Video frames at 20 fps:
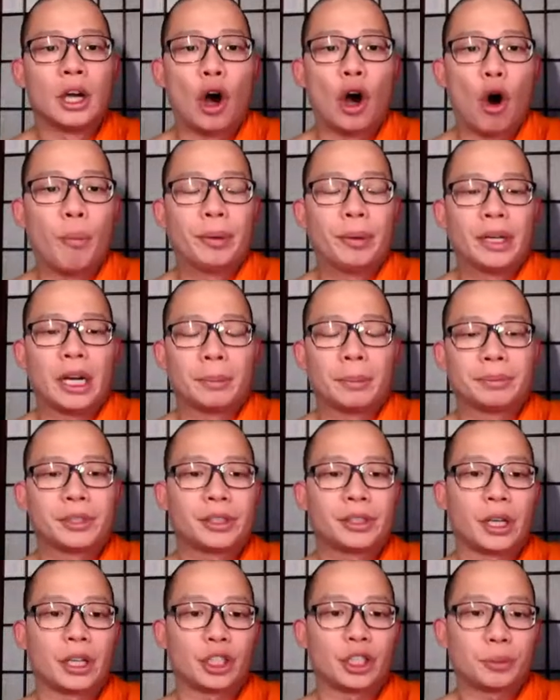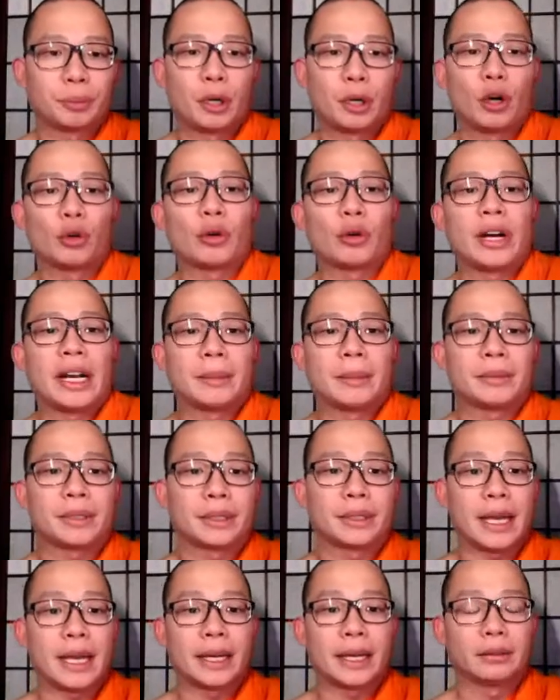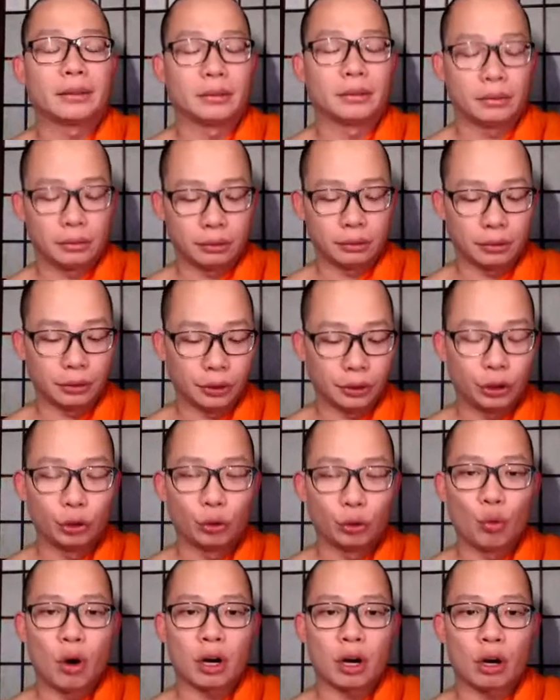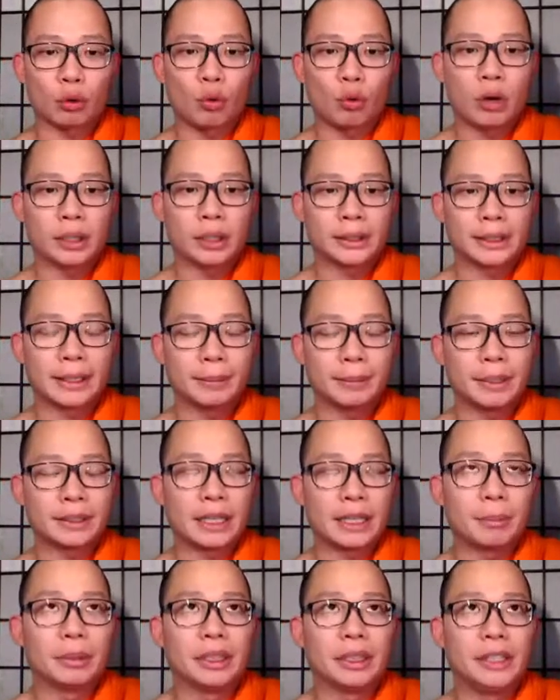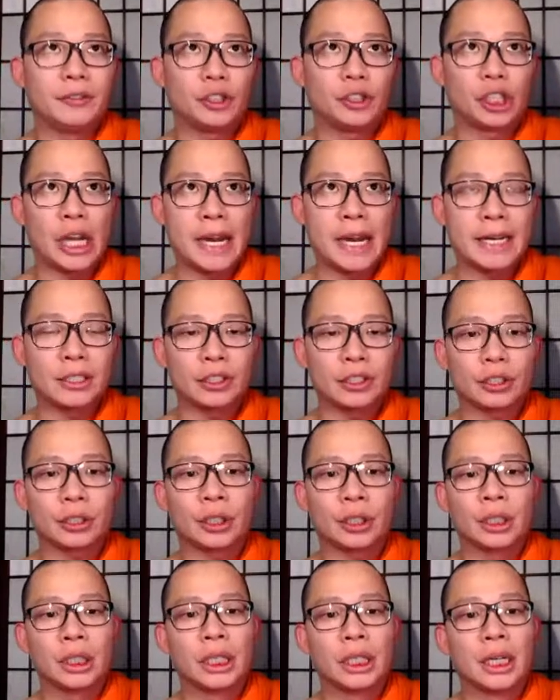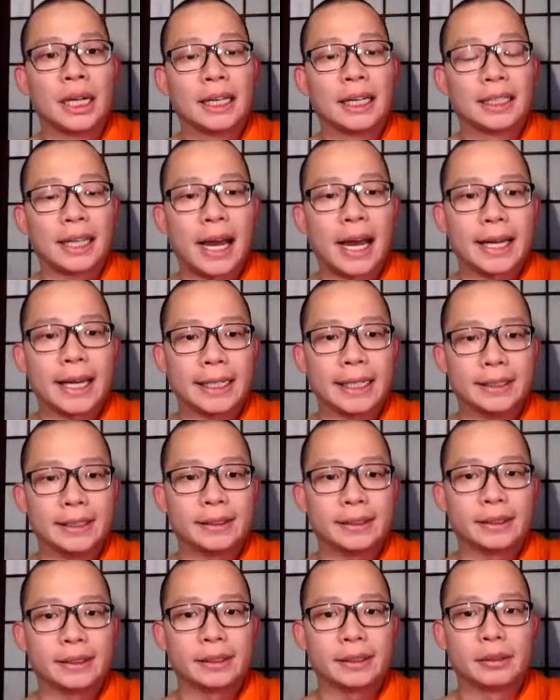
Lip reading: opened up such programs that do one-on-one, because I believe change lies